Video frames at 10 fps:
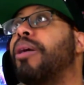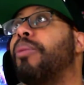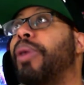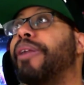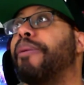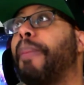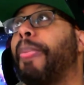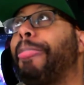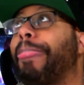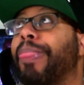But
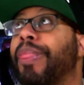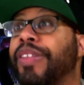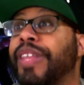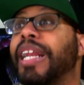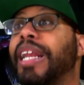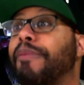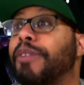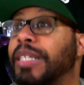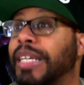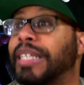the thing that
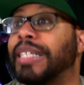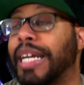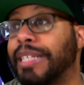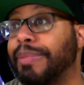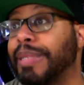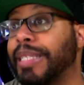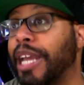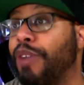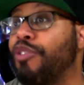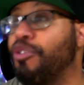sticks out to me is
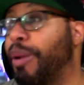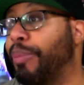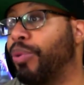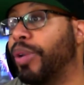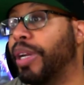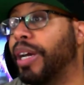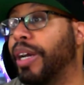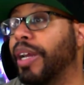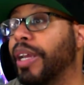that we remember when uh,